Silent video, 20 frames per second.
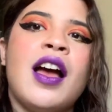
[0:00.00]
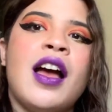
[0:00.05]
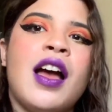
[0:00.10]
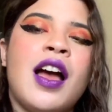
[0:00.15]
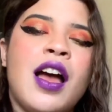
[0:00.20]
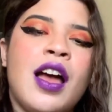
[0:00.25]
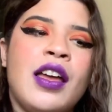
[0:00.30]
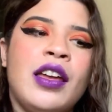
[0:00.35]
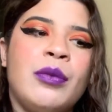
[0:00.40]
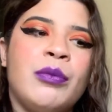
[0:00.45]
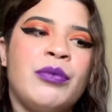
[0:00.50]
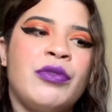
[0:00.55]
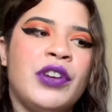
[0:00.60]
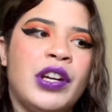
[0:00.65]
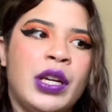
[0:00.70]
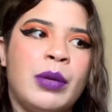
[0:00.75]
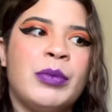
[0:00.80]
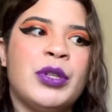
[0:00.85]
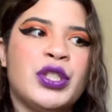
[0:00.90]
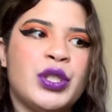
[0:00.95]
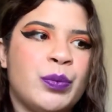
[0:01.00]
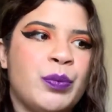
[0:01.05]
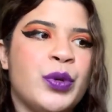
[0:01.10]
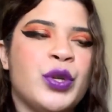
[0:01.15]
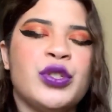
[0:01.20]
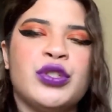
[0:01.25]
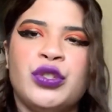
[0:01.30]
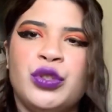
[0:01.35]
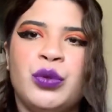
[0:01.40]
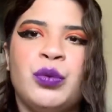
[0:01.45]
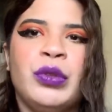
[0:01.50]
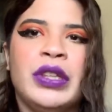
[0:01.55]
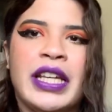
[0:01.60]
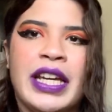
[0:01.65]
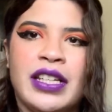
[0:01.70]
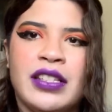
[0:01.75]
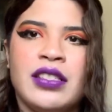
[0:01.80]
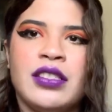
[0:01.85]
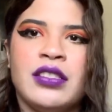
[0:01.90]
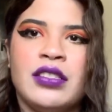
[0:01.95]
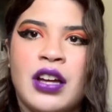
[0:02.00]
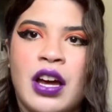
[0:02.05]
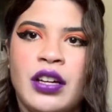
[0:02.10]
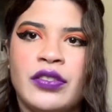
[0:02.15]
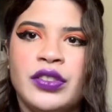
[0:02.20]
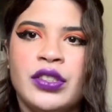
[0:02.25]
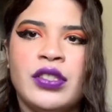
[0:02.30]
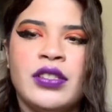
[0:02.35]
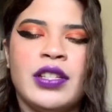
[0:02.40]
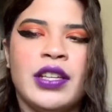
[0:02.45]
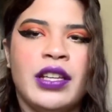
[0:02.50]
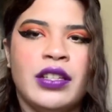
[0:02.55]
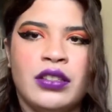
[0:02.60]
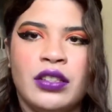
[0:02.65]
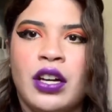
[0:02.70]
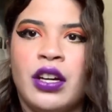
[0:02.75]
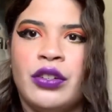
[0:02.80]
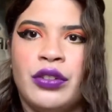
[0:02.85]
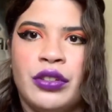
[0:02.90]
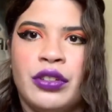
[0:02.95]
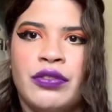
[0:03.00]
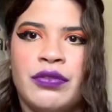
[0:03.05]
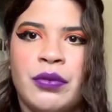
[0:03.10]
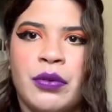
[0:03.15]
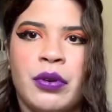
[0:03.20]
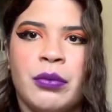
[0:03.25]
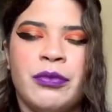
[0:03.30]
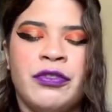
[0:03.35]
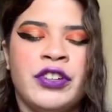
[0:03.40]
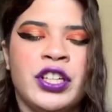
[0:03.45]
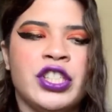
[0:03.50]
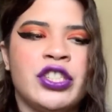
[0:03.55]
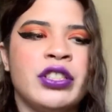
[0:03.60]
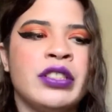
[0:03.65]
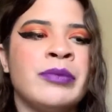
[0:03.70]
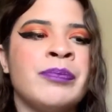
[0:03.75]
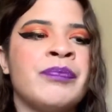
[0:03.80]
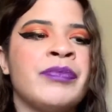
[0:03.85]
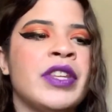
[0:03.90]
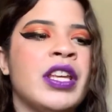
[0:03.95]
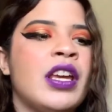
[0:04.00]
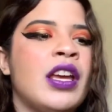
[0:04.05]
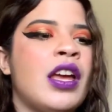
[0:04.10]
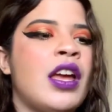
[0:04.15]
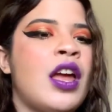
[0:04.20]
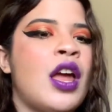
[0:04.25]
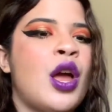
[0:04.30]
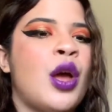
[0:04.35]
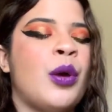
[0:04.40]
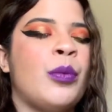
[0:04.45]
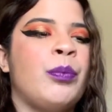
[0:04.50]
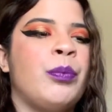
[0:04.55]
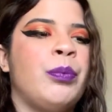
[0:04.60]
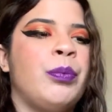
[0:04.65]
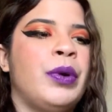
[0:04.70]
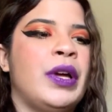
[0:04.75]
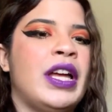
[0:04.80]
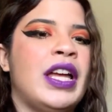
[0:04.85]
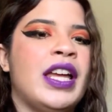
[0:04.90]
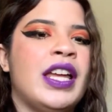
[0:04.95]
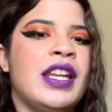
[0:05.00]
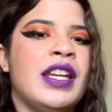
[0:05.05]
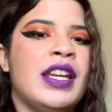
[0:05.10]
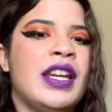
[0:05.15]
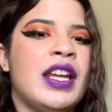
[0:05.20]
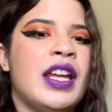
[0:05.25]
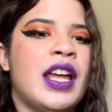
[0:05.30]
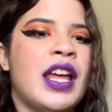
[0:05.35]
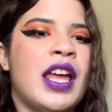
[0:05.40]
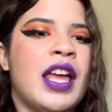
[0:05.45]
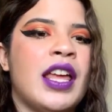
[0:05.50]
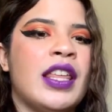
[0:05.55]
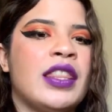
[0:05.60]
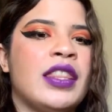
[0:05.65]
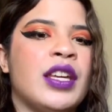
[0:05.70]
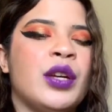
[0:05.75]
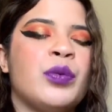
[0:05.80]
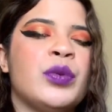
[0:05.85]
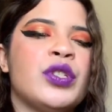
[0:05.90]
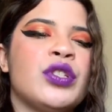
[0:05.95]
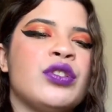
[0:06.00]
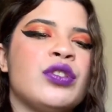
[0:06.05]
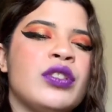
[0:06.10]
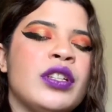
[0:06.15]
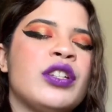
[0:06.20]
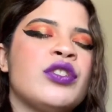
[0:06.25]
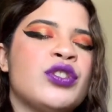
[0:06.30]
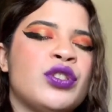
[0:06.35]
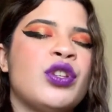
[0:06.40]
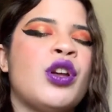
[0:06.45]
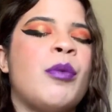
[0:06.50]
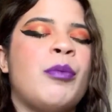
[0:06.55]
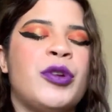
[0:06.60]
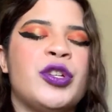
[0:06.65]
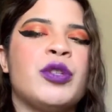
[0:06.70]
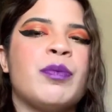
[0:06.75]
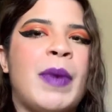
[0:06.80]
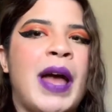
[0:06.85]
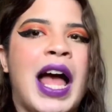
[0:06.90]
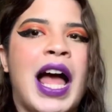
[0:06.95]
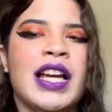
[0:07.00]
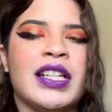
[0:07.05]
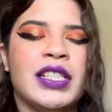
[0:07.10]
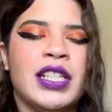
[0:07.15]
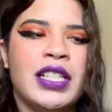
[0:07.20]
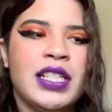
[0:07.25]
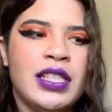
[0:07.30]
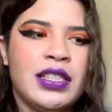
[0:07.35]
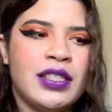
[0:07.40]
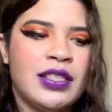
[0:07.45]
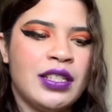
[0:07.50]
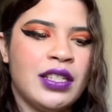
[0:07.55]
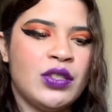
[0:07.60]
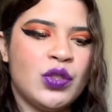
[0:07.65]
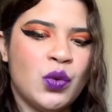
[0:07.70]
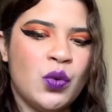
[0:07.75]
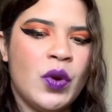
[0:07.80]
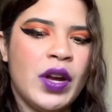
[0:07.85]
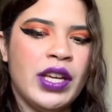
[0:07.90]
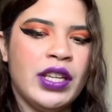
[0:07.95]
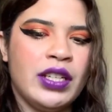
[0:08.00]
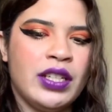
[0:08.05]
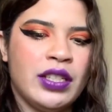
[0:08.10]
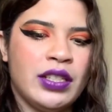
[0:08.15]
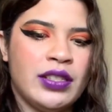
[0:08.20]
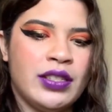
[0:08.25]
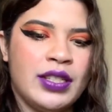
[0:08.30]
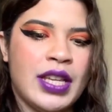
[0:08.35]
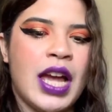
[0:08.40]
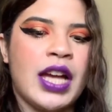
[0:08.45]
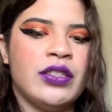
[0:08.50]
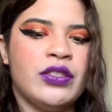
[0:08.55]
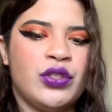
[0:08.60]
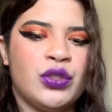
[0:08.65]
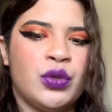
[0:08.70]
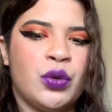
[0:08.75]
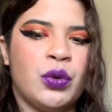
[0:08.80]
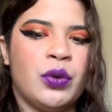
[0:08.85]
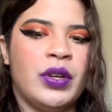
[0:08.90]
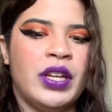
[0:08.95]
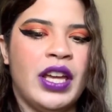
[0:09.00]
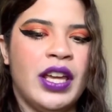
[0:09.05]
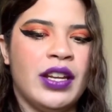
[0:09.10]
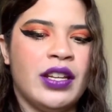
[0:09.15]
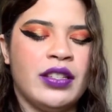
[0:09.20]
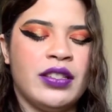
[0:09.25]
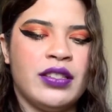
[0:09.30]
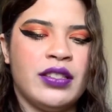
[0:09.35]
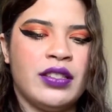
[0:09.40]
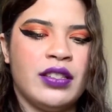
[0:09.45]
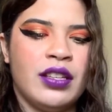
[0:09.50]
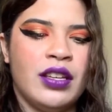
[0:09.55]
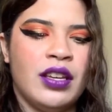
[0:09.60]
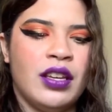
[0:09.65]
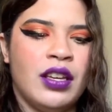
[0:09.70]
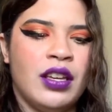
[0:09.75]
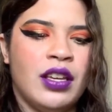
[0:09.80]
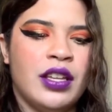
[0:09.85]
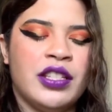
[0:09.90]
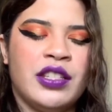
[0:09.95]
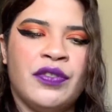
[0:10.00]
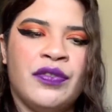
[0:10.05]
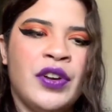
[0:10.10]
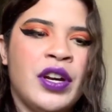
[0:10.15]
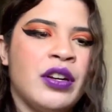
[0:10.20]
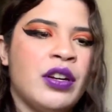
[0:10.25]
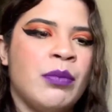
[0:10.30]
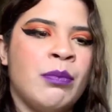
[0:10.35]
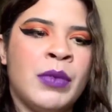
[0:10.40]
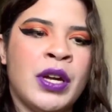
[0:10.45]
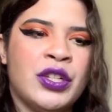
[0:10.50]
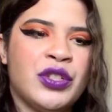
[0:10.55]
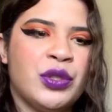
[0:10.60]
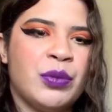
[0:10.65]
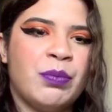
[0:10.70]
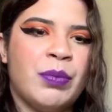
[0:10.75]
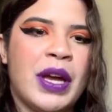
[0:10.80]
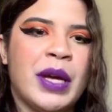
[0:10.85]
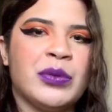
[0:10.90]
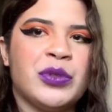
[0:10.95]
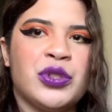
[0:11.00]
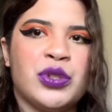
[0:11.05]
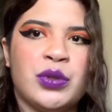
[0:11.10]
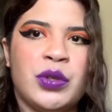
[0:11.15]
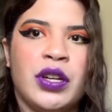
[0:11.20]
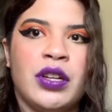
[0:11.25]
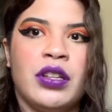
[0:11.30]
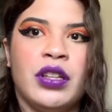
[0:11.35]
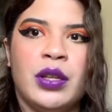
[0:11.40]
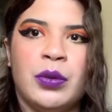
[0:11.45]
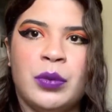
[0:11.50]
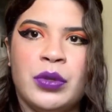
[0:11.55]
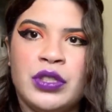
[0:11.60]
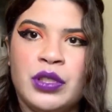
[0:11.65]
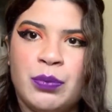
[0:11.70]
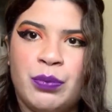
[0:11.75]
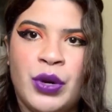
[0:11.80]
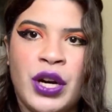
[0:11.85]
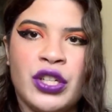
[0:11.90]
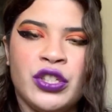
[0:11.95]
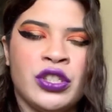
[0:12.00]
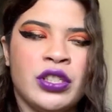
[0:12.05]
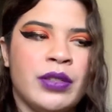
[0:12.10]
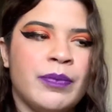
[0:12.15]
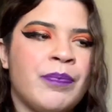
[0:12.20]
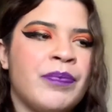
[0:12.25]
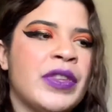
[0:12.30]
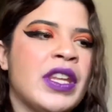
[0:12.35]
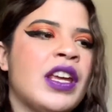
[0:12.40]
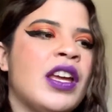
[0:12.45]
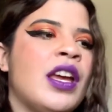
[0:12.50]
I'm very much a person who likes novels and longer form fiction, but there's so much packed, and it's quite a sad story, and it's very much about struggling with depression.